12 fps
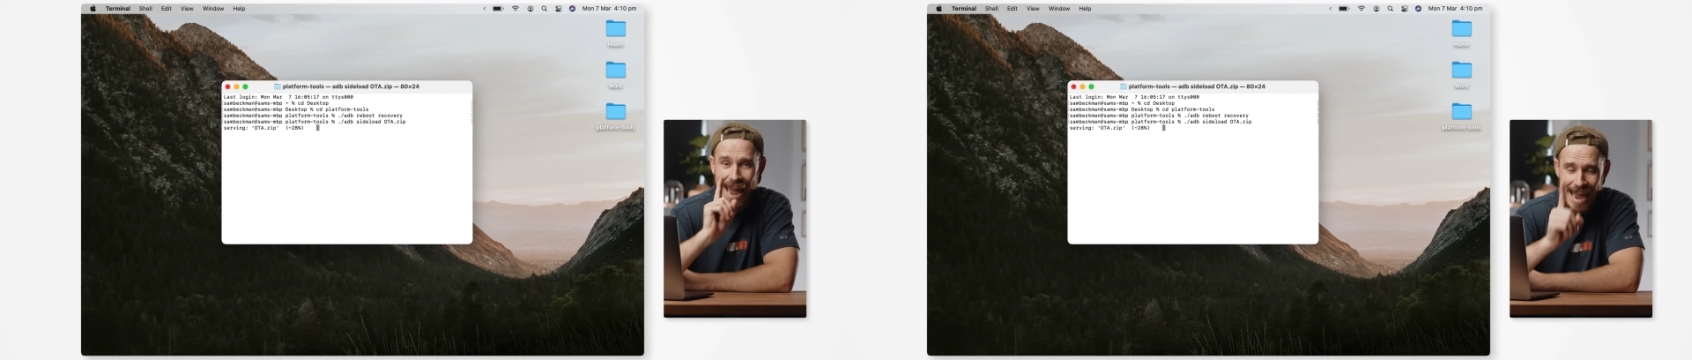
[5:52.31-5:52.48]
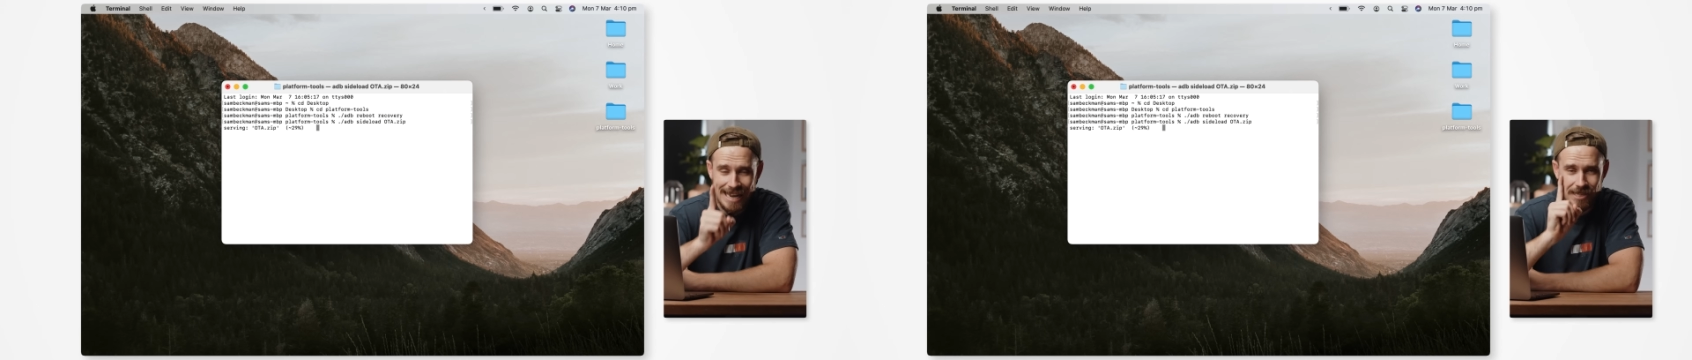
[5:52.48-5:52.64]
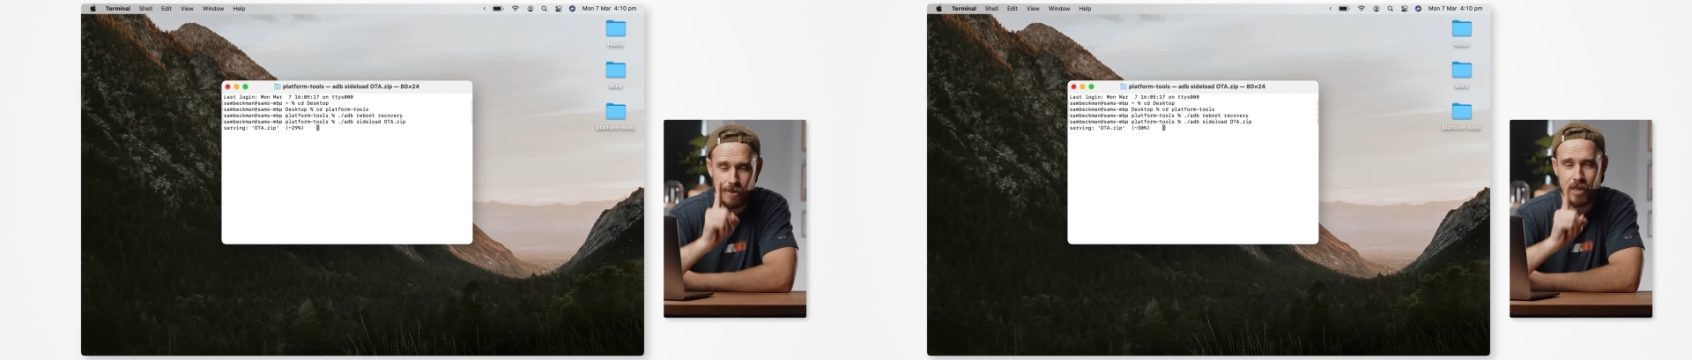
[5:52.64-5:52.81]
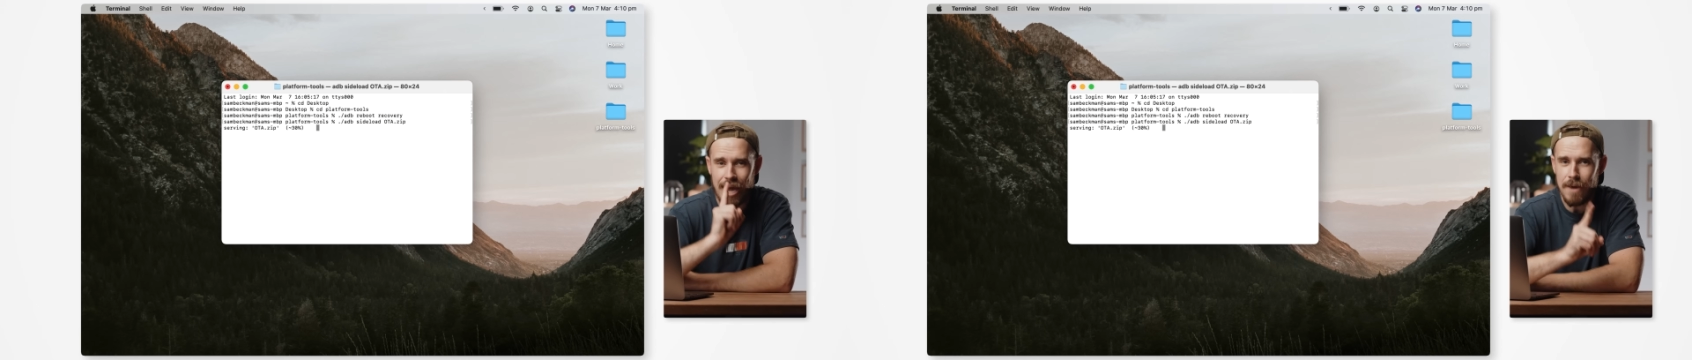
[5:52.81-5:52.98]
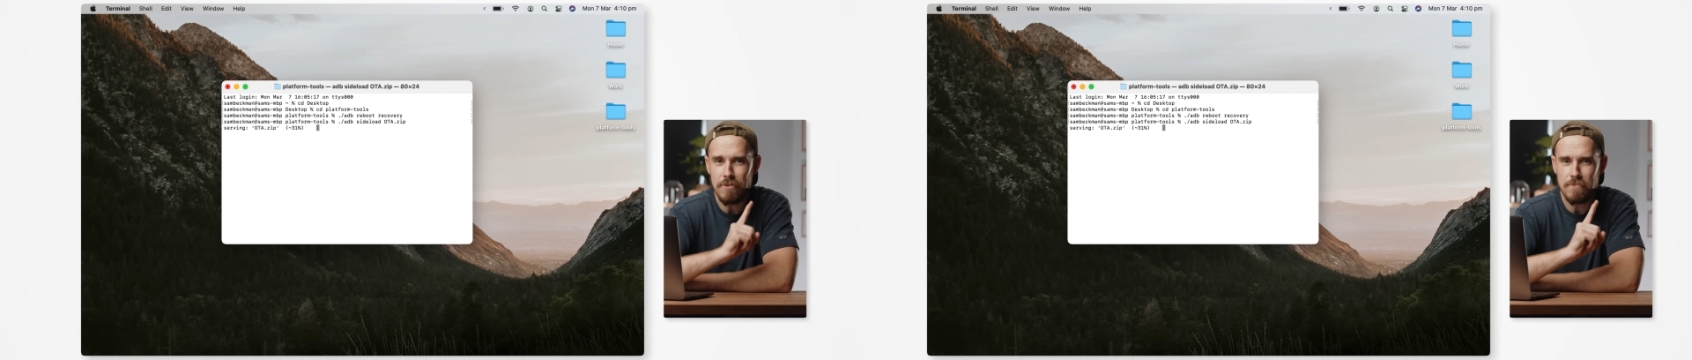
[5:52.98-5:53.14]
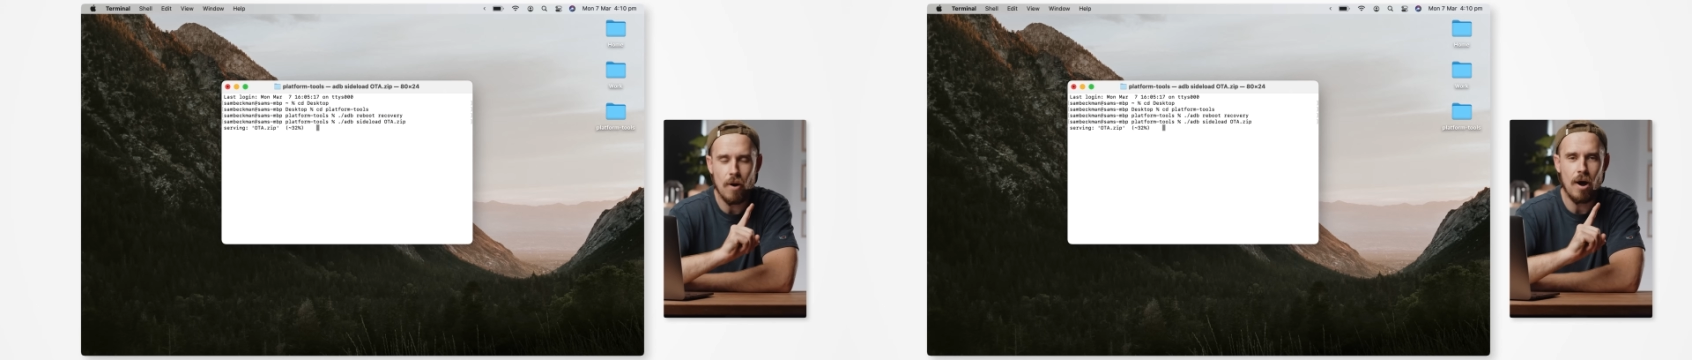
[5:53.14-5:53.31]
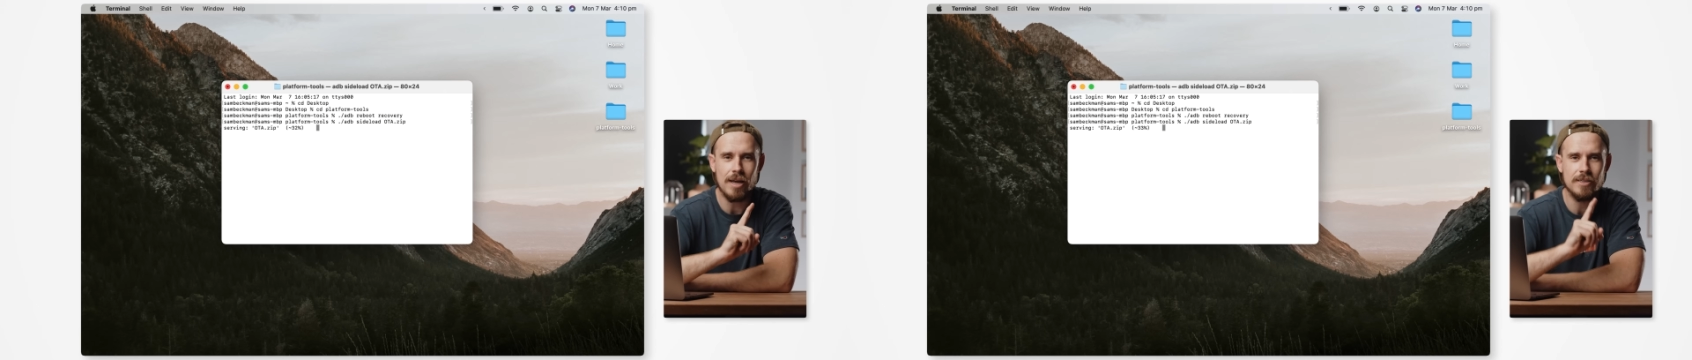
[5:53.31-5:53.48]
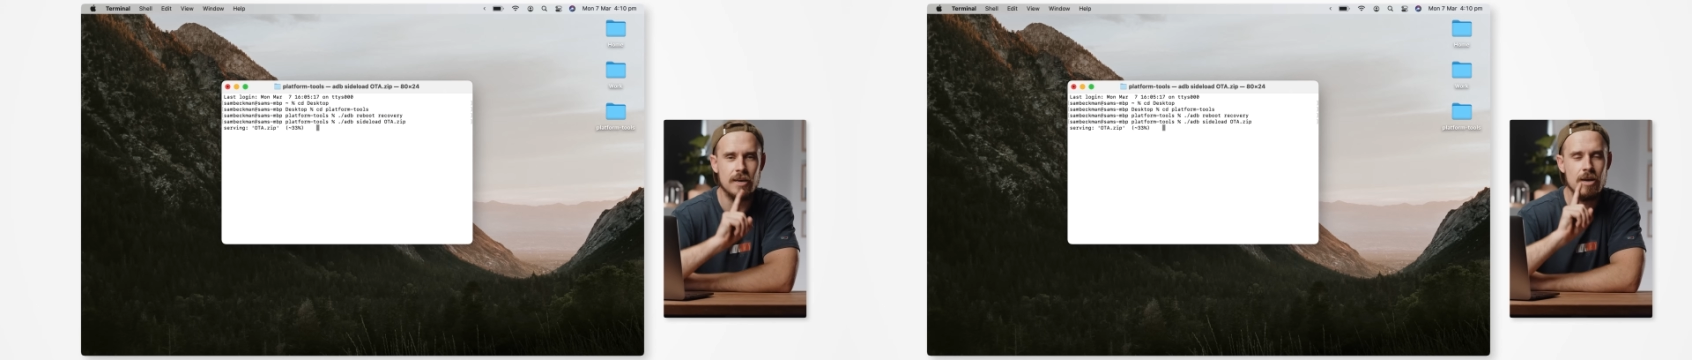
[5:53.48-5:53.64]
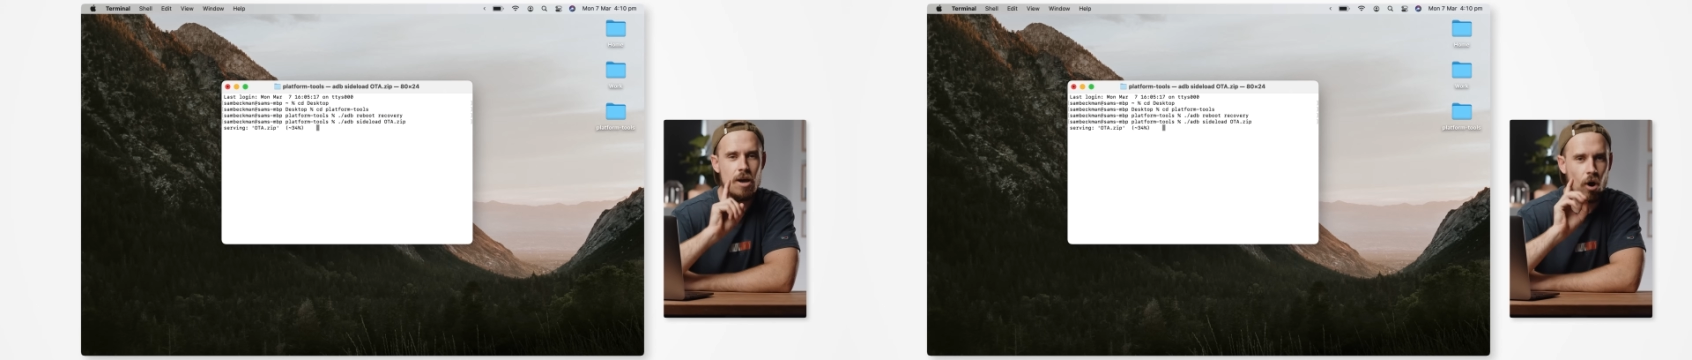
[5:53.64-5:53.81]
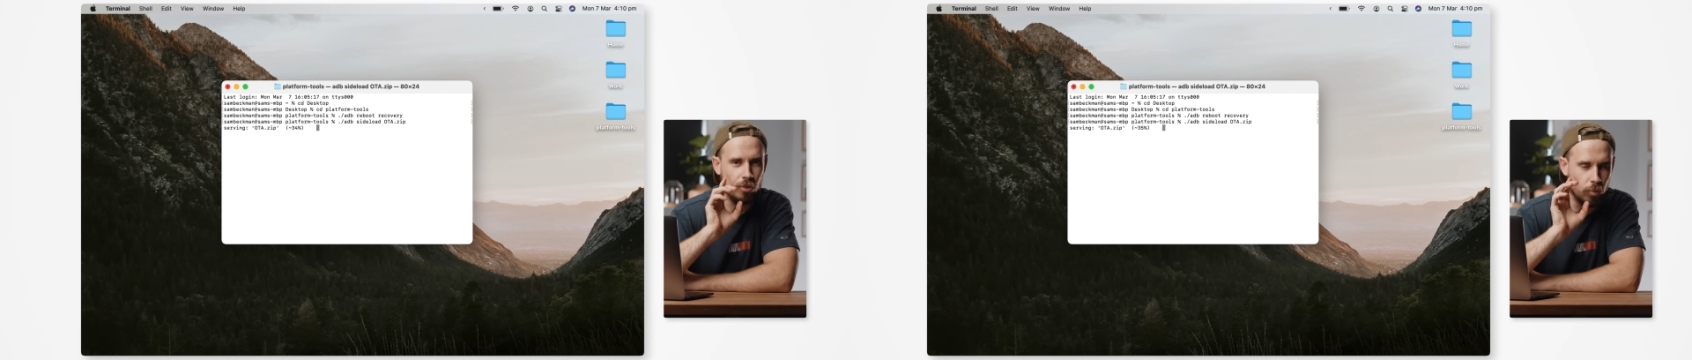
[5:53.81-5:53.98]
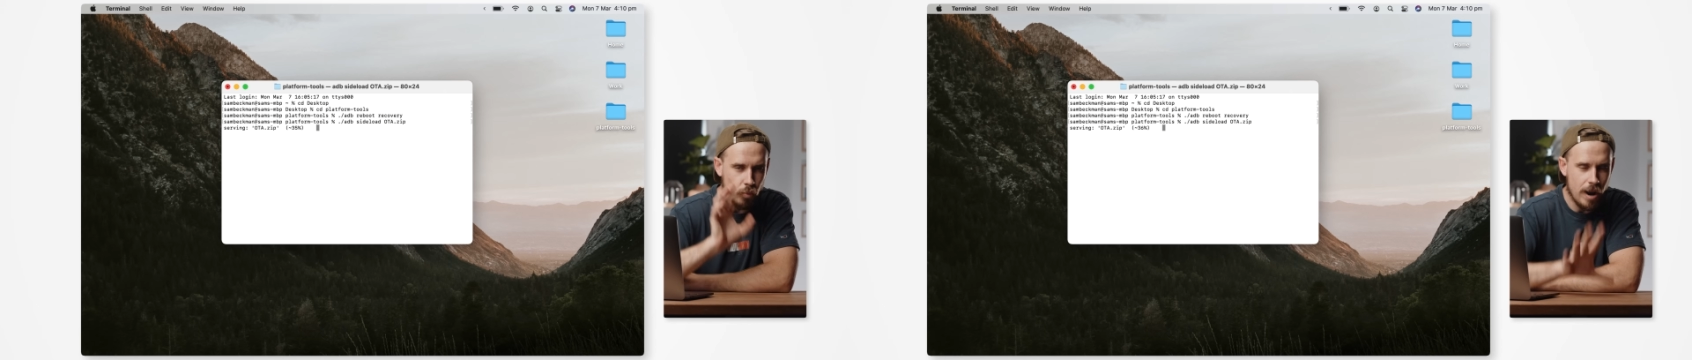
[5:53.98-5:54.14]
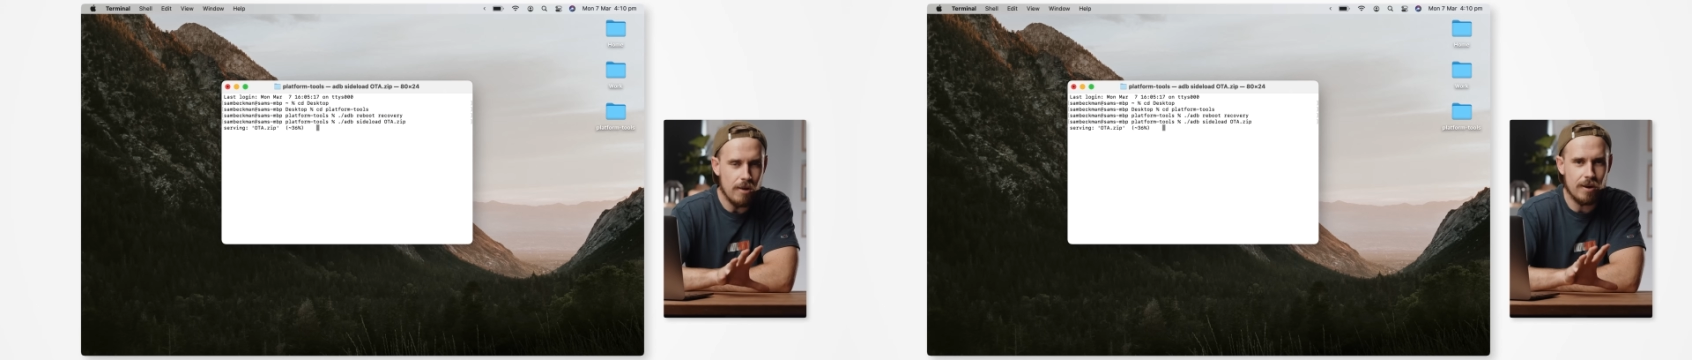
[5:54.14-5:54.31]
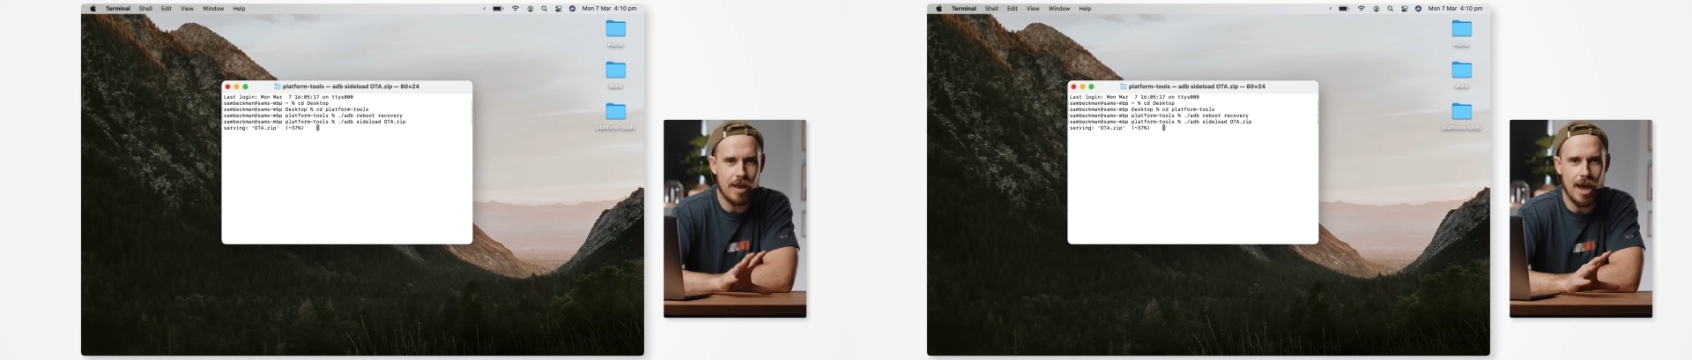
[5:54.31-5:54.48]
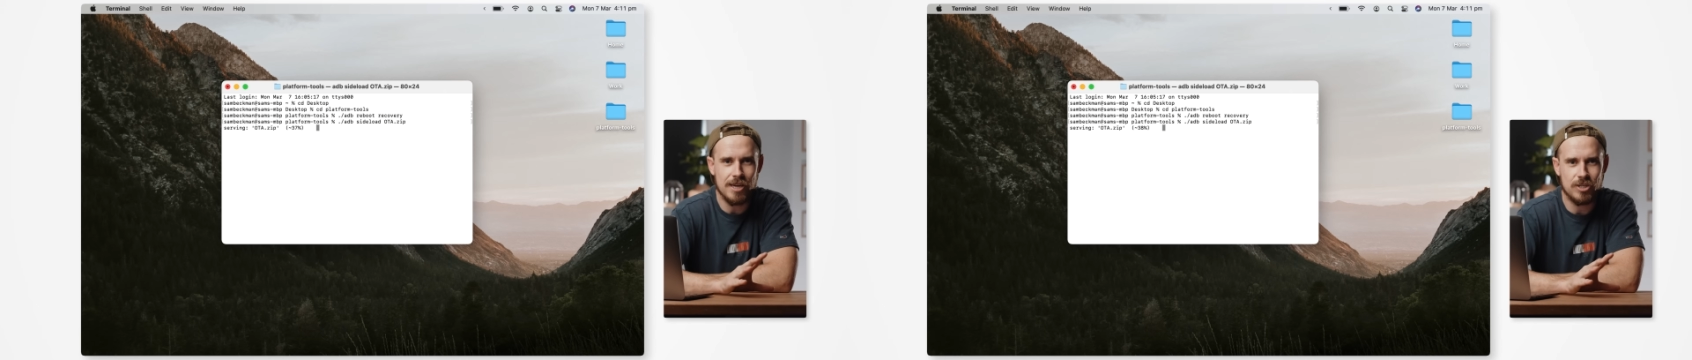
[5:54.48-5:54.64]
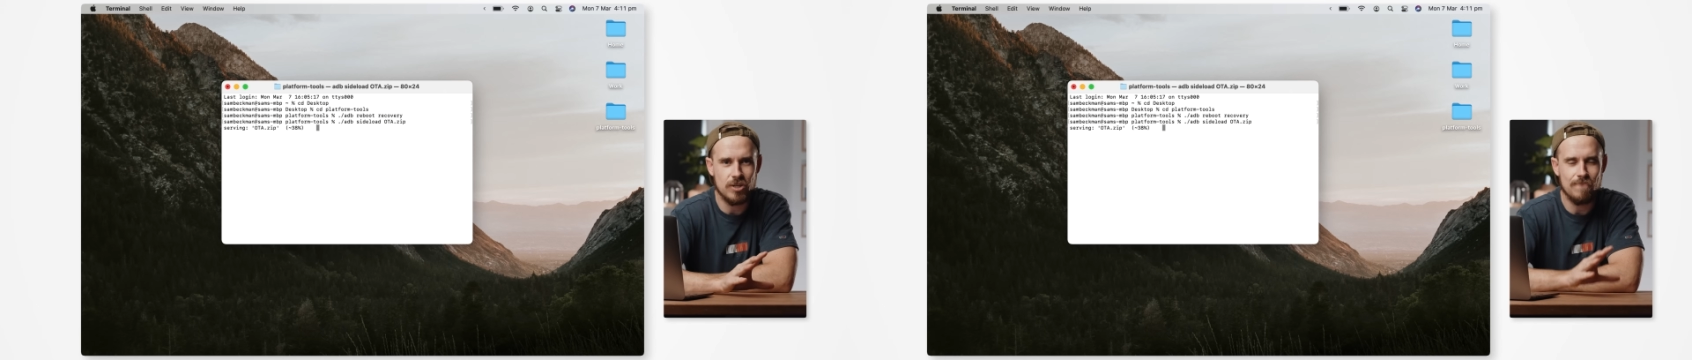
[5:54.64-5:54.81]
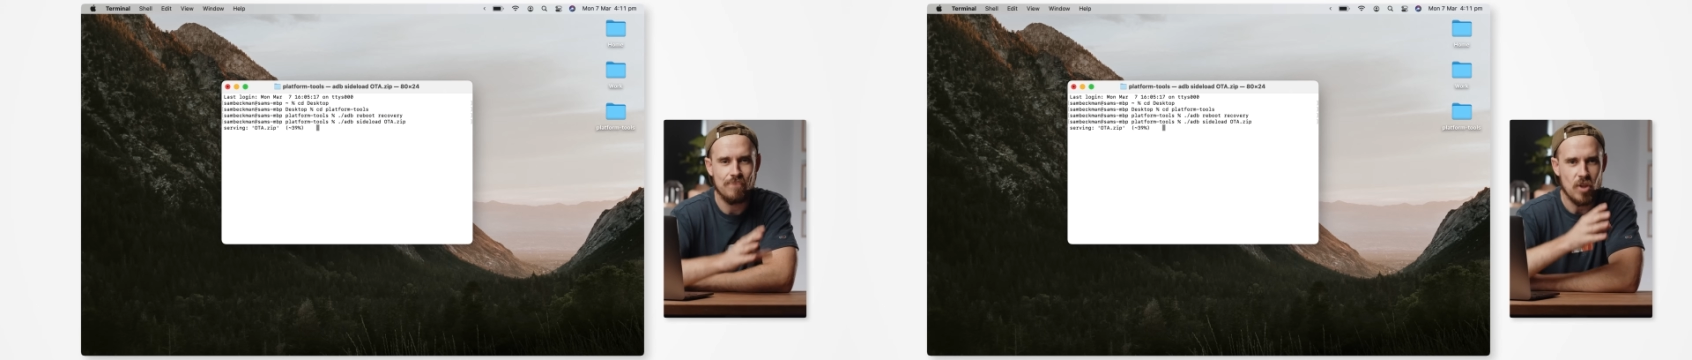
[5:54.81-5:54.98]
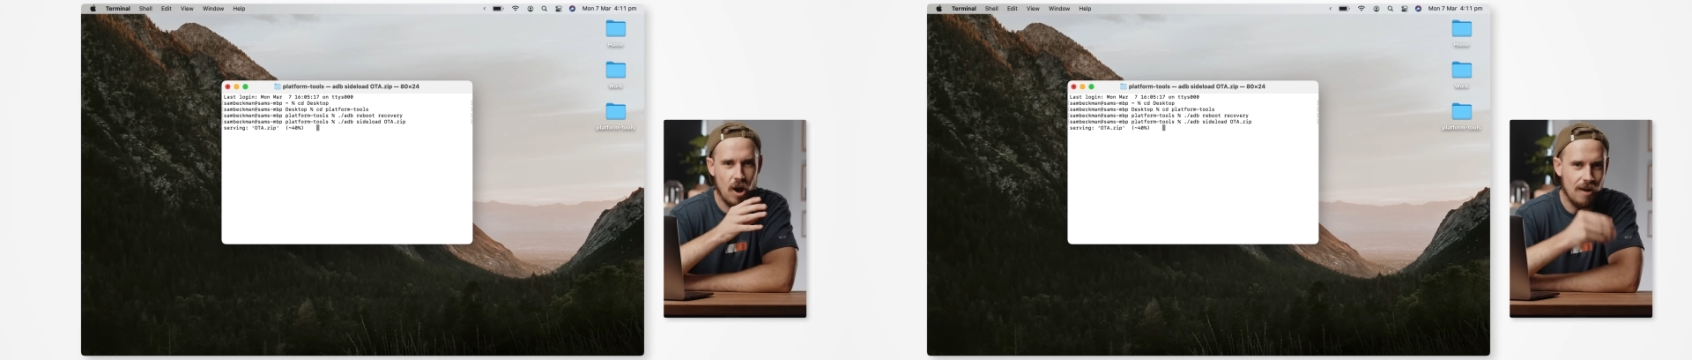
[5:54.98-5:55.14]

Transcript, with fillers: And keep in mind, on the rare occasion,